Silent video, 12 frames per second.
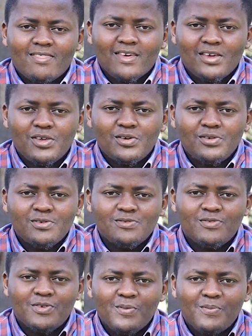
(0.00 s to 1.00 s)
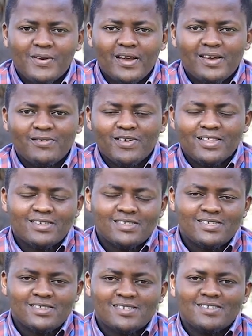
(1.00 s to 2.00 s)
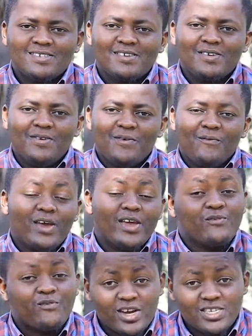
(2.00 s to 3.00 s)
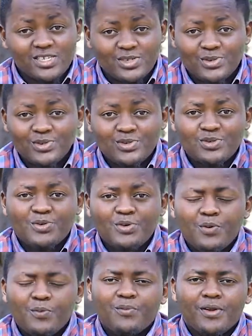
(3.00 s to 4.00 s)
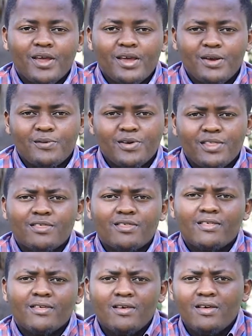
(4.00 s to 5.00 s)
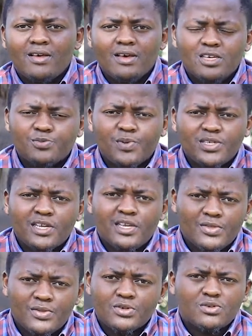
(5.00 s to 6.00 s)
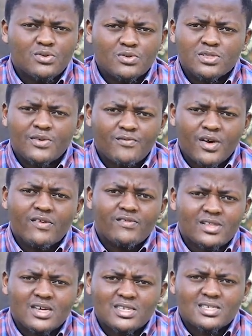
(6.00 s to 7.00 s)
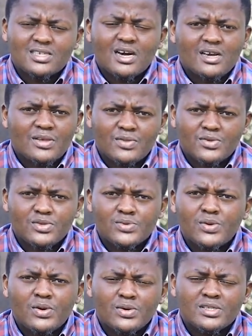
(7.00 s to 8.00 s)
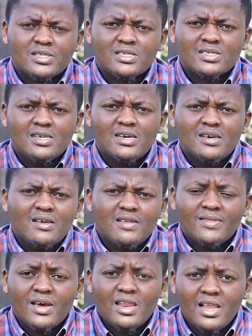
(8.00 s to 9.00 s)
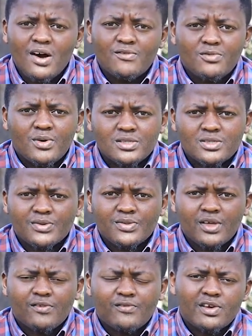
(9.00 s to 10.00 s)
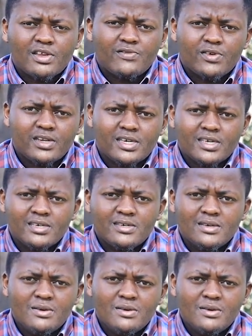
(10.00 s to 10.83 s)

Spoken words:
Thank you for praying with us. We invite you to pray with especially those who survived that attack and those who lost their loved ones on that fateful day.